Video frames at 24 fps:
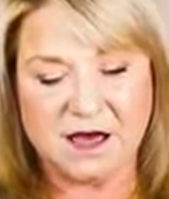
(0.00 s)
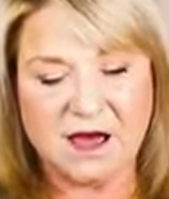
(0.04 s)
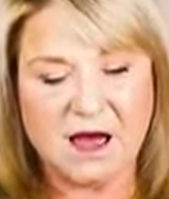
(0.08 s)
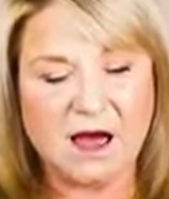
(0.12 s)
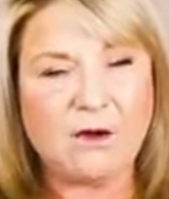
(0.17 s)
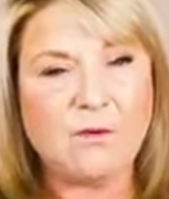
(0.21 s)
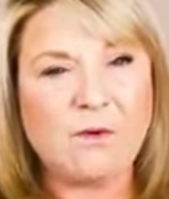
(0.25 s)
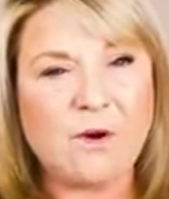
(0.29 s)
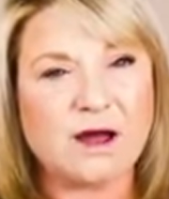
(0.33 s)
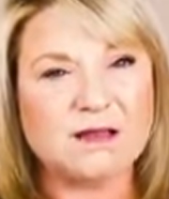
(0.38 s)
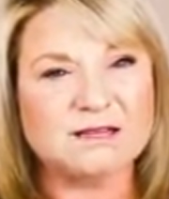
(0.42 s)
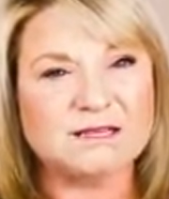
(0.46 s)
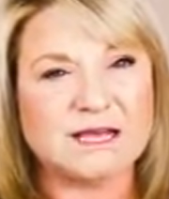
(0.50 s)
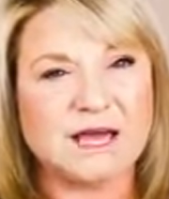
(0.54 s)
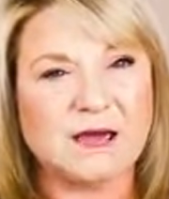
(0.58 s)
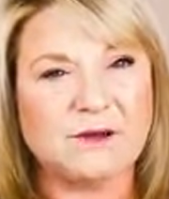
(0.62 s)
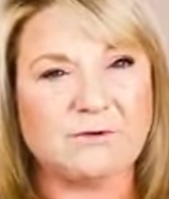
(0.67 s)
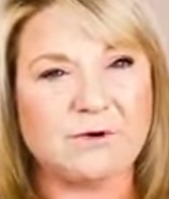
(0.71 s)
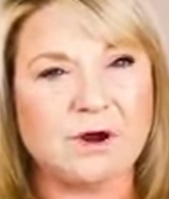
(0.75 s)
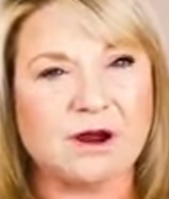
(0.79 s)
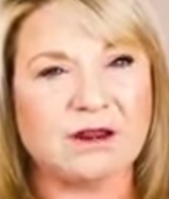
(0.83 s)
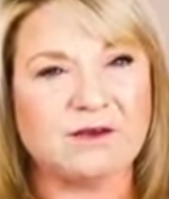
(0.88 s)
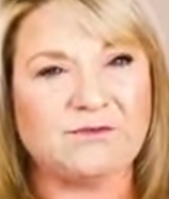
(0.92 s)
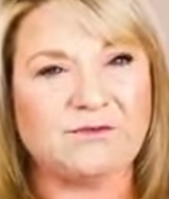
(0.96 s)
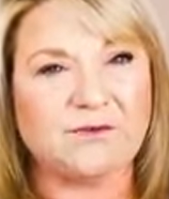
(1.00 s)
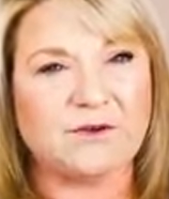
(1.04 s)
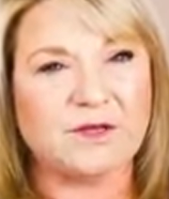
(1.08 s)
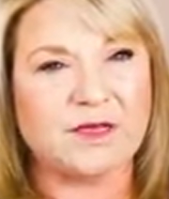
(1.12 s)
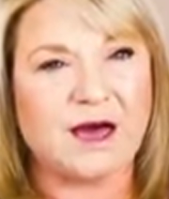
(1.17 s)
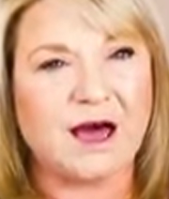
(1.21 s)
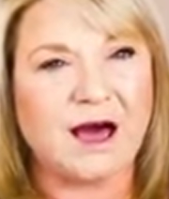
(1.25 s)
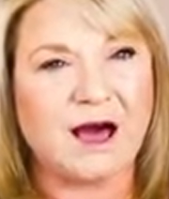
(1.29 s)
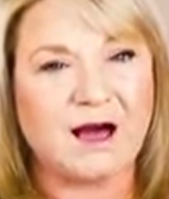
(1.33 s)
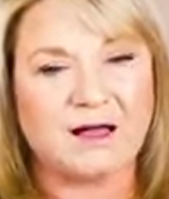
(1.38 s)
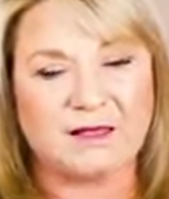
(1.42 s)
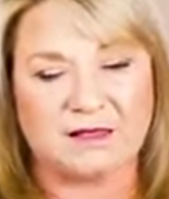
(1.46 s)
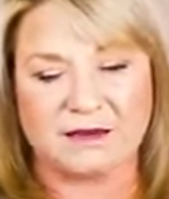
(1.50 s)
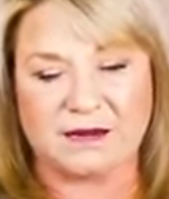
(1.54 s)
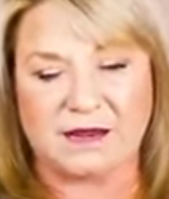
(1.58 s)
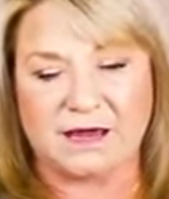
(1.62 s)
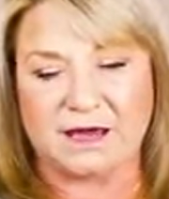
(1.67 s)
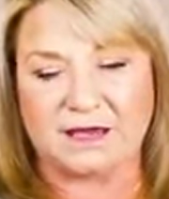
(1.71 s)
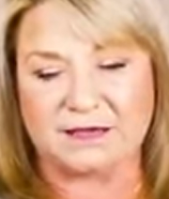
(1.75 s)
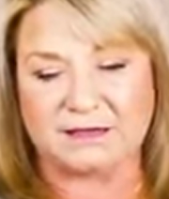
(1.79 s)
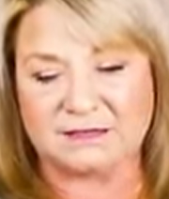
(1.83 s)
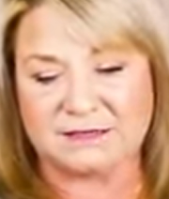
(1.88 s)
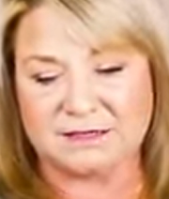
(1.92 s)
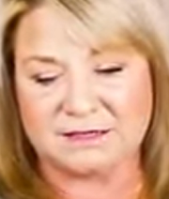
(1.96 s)
I wanted to get ready for the
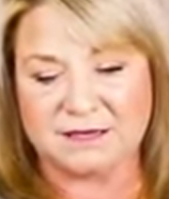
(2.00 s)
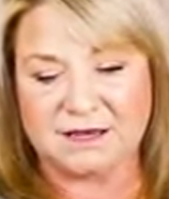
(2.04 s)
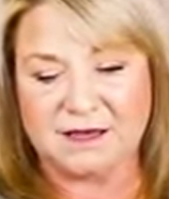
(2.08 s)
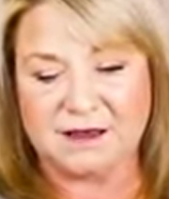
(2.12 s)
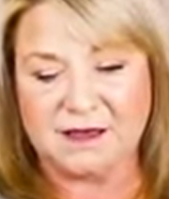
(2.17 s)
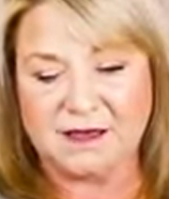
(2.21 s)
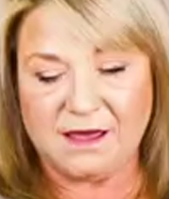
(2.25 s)
holidays.